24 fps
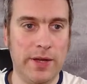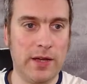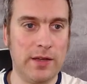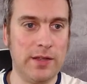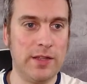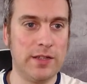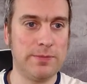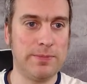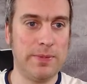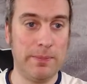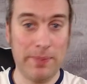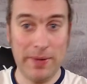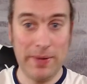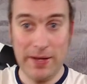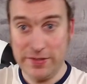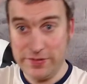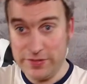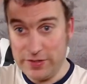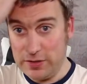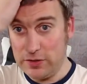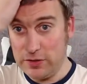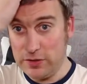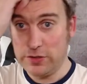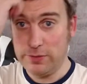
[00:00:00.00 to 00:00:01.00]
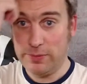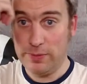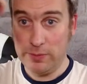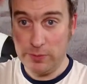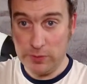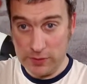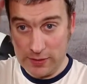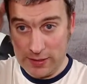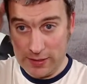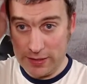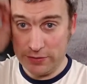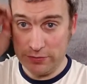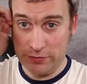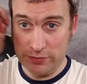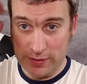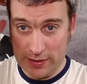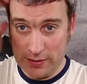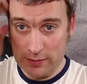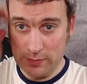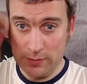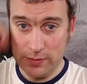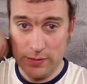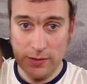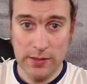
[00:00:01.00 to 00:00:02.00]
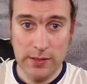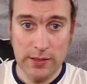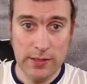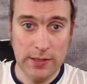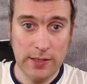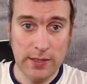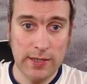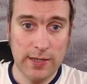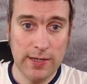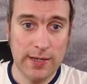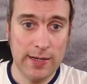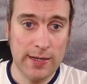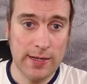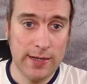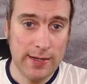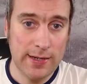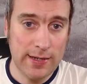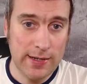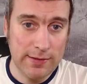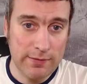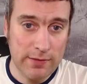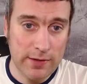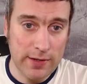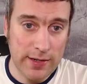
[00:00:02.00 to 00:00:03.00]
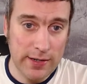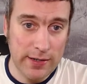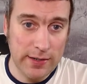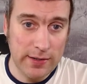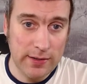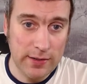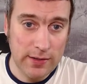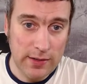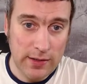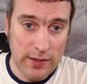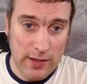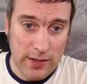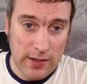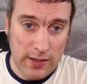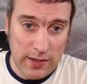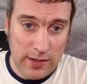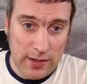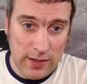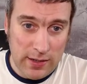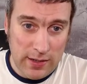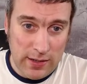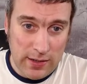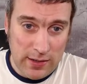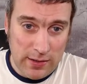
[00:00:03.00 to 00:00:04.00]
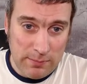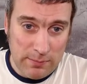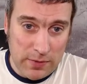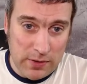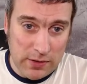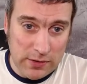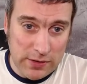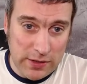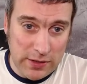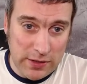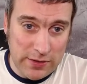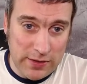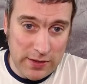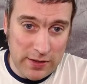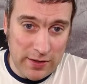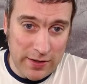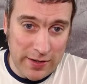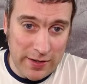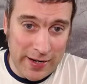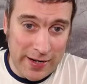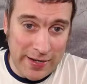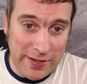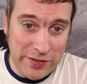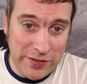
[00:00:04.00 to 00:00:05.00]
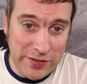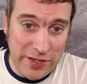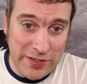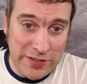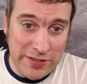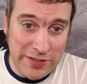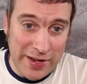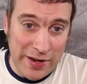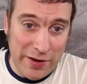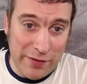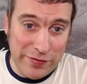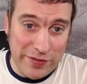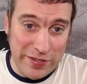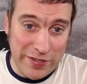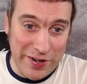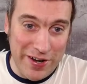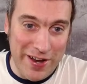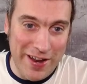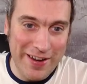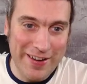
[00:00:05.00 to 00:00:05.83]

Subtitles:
That's a bit better. Looks a bit more natural now. Right. Mark says, lighting engineer's day off, John.